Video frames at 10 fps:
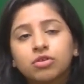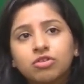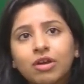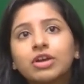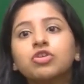
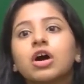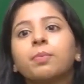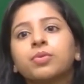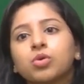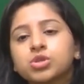try to
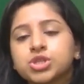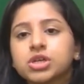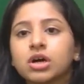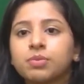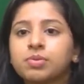approach
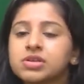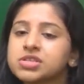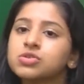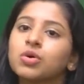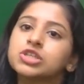a
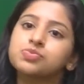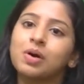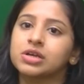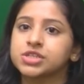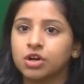person who has
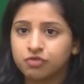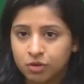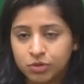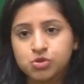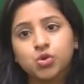passed out
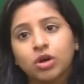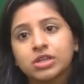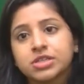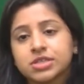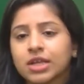from those
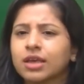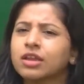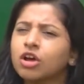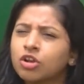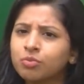colleges, like an
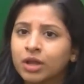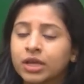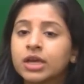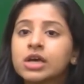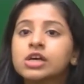alumni.
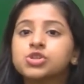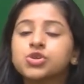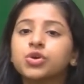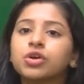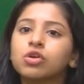So
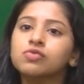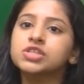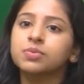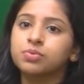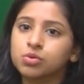you can always
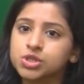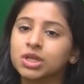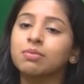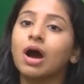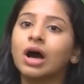approach
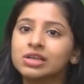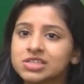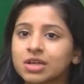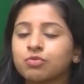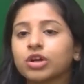them, ask
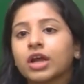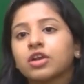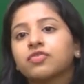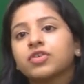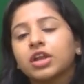them what kind
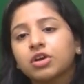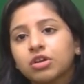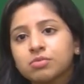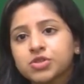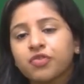of
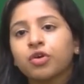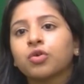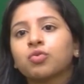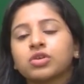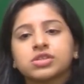curriculum is
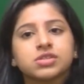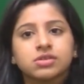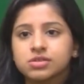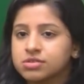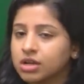followed, what is the
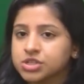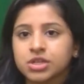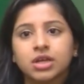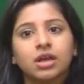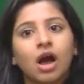
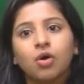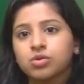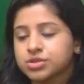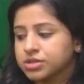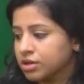structuring, how
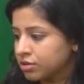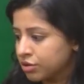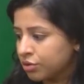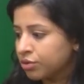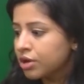is
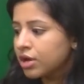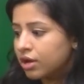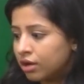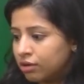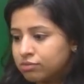
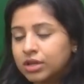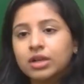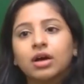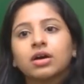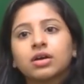
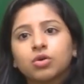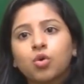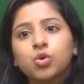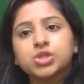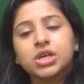the
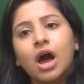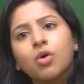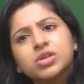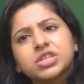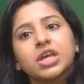course, how
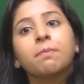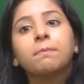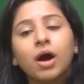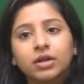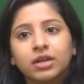is it
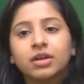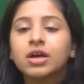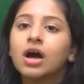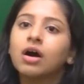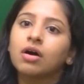imparted,
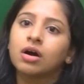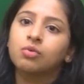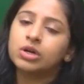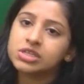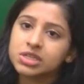
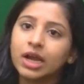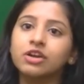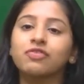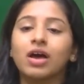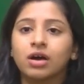what is the kind
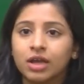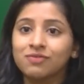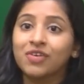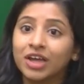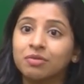of
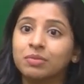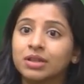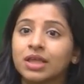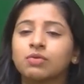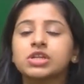environment
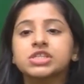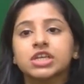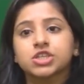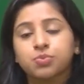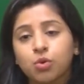there, what is the
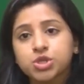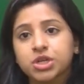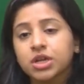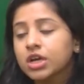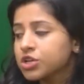exposure.
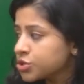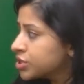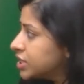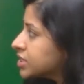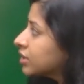So
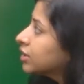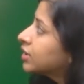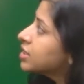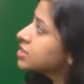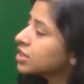these are the
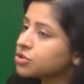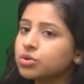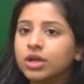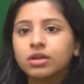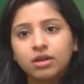things that you
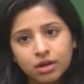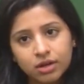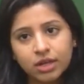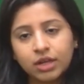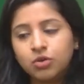can
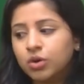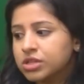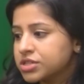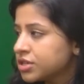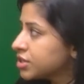take into
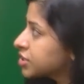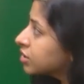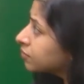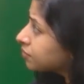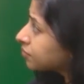
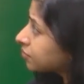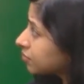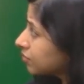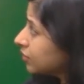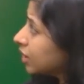consideration.
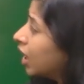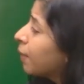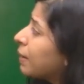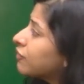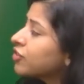
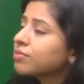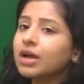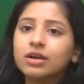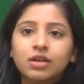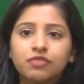Apart from
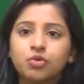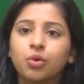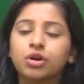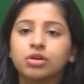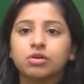that, if you
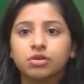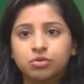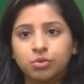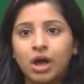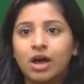want
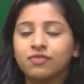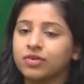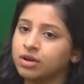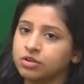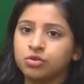to have,
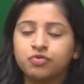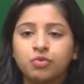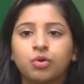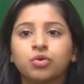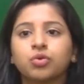if you
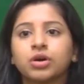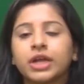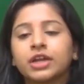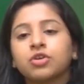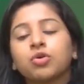want to
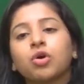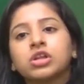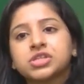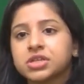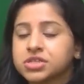get into a college that's